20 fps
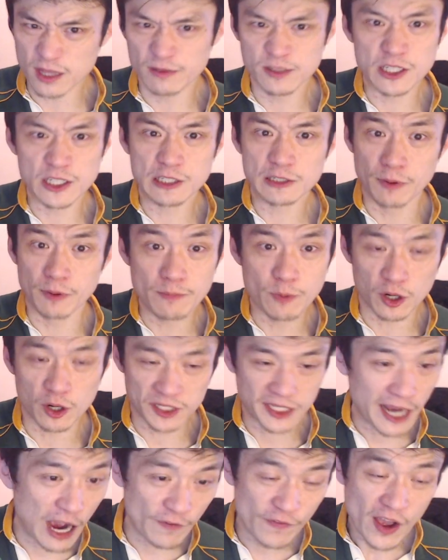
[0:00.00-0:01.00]
Springboks
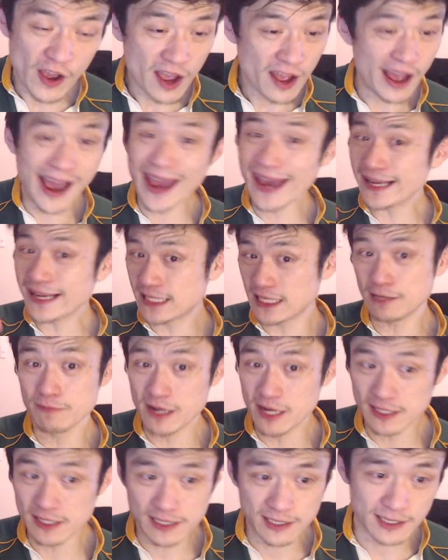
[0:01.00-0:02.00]
half. 18
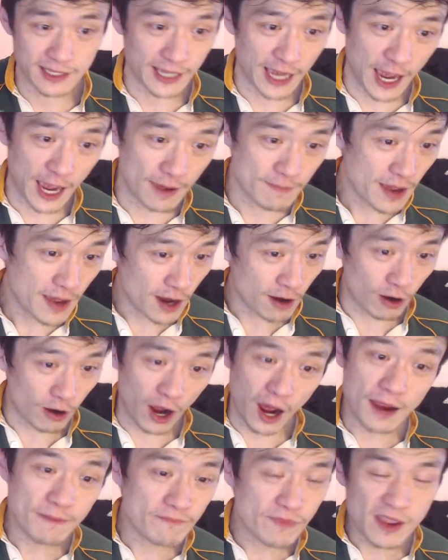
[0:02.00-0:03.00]
minutes into the game,
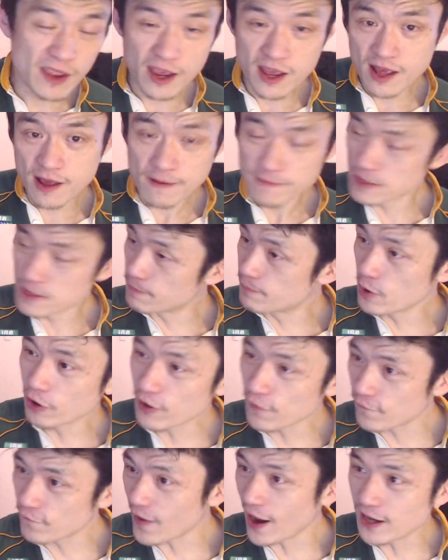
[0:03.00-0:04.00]
right? The building
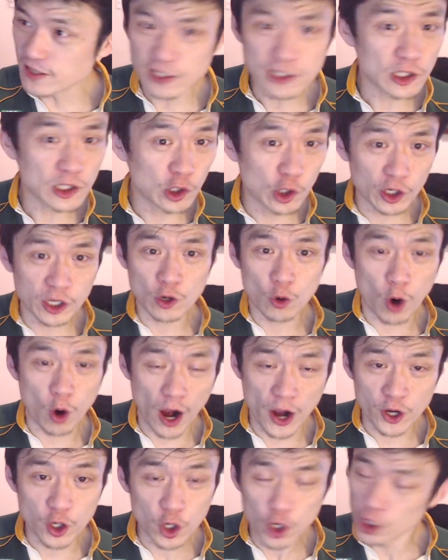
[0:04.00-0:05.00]
phases looking
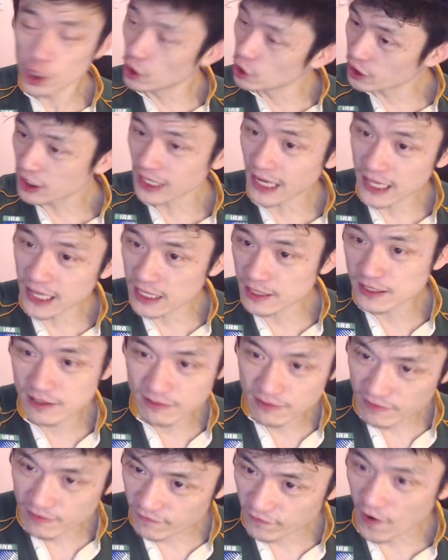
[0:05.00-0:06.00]
quite good, looking like they're
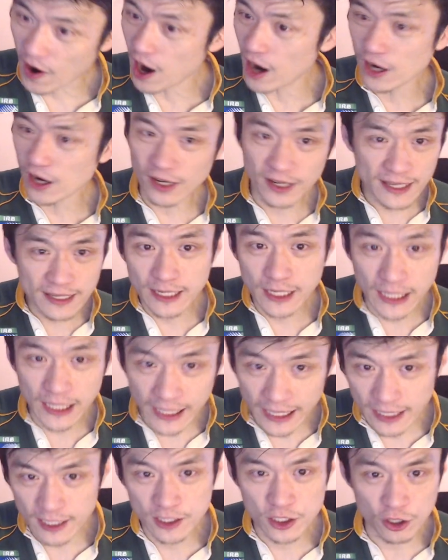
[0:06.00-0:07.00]
finally,
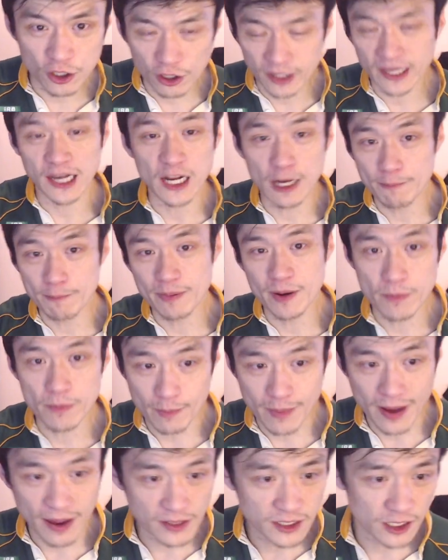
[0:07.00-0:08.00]
getting a bit of
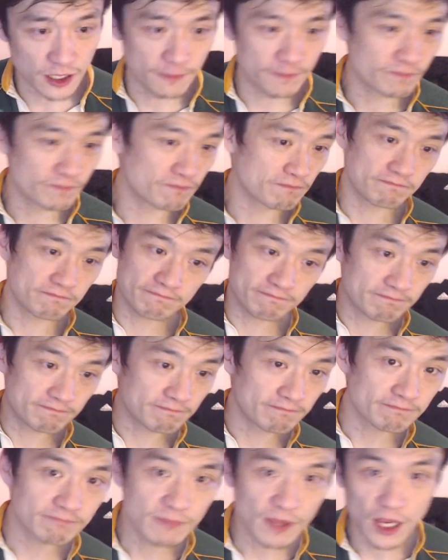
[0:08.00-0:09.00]
momentum.
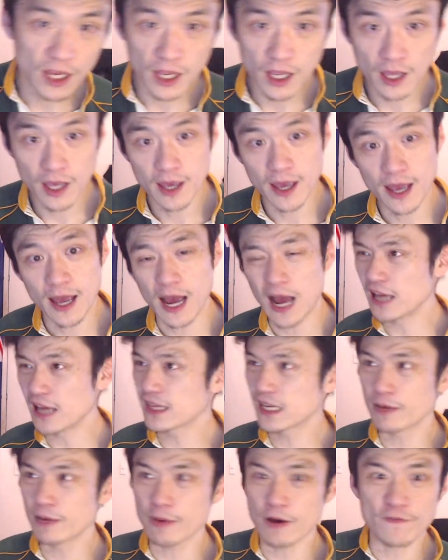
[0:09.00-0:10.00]
I think
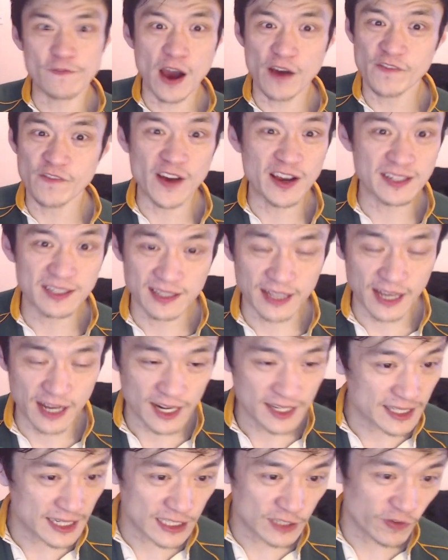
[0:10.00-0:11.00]
about 6 phases
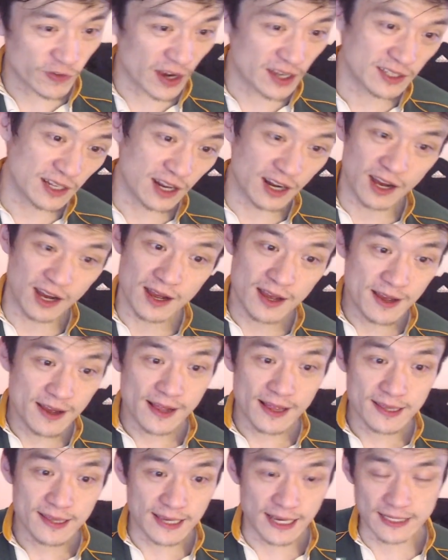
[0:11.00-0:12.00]
later,
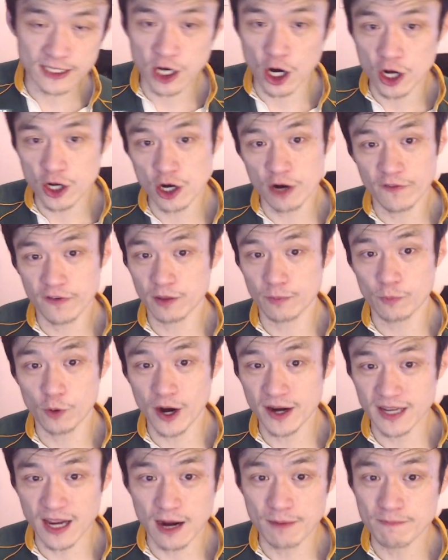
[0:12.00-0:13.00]
gets turned over the
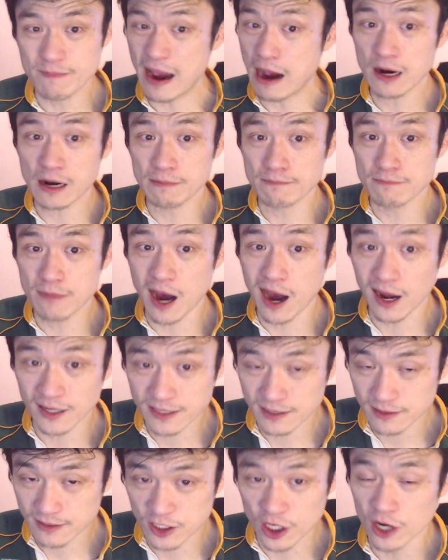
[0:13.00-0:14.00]
breakdown. Malcolm Marx
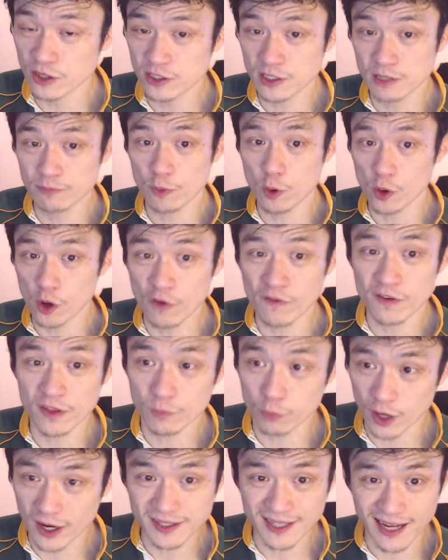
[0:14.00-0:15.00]
turns the ball over the
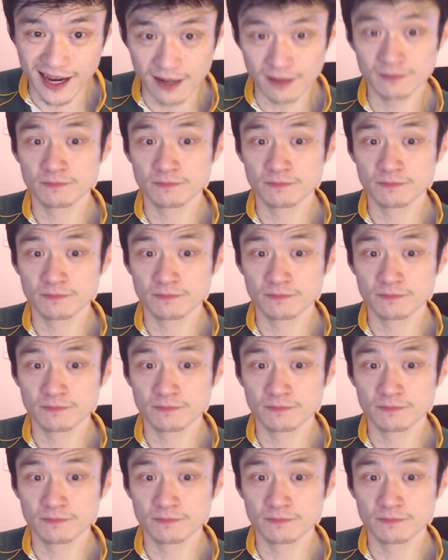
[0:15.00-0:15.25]
breakdown.